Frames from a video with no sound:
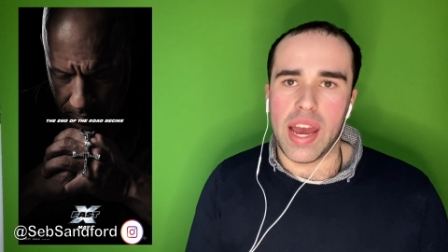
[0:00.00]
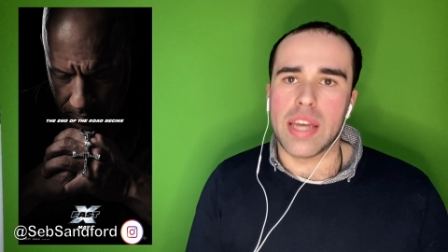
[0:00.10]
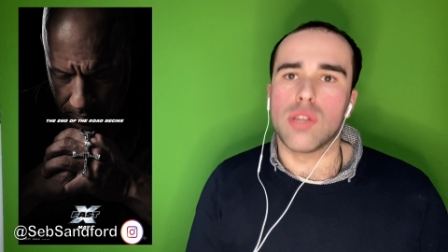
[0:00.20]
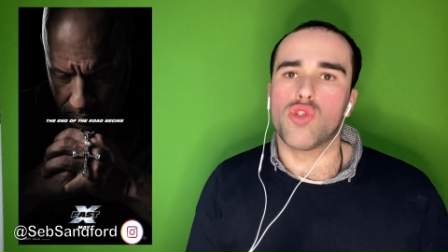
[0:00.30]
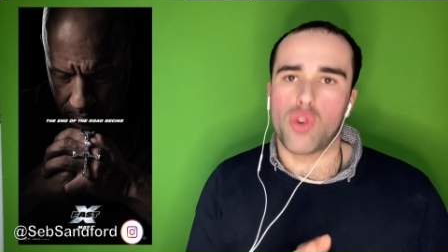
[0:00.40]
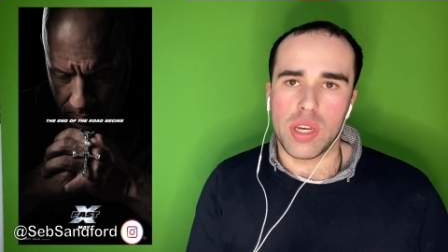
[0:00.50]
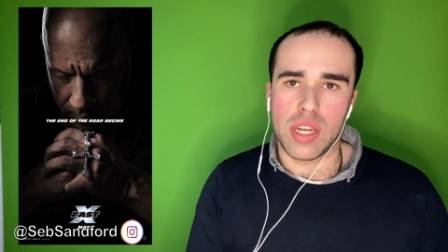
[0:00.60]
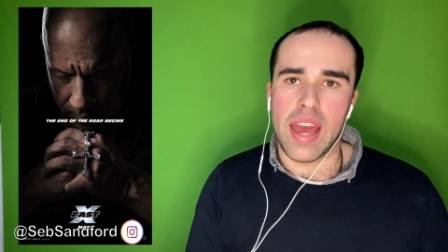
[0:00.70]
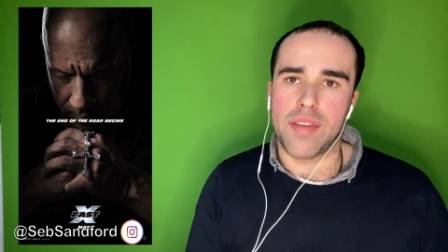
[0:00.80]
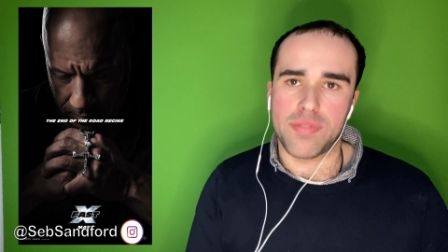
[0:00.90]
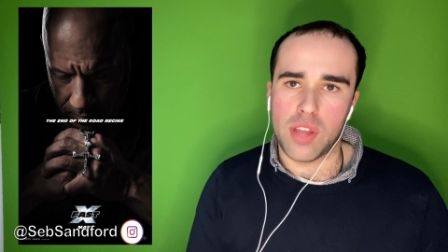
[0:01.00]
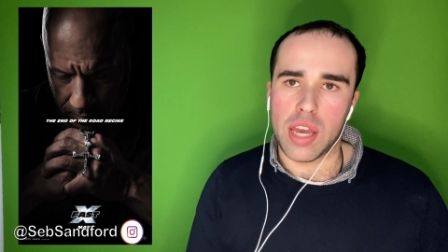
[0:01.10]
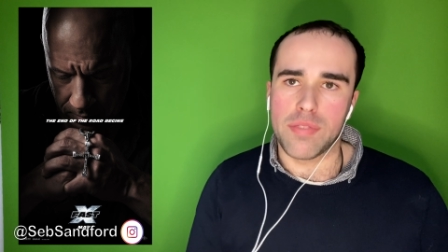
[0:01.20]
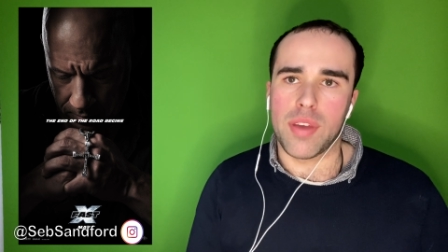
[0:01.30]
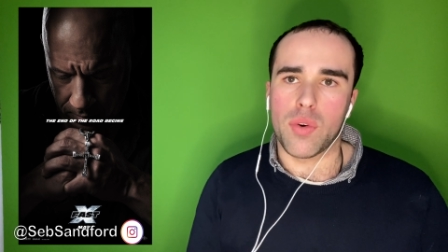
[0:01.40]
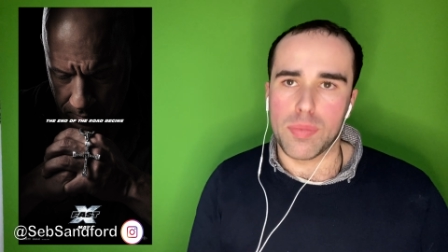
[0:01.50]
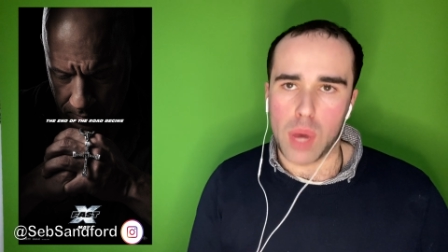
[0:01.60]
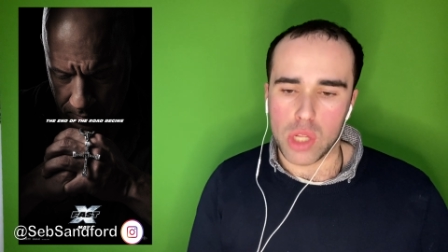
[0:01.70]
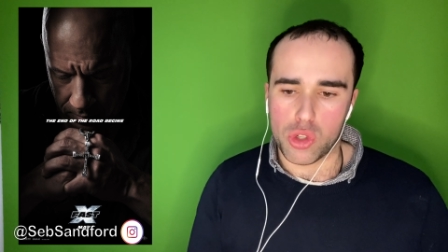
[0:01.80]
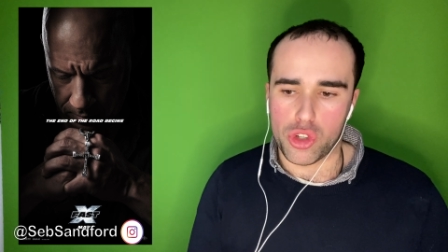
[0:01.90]
I enjoyed F nine very
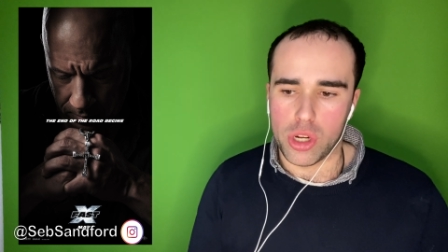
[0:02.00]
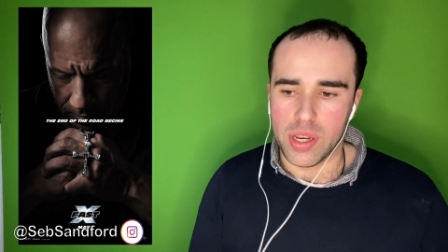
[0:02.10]
much.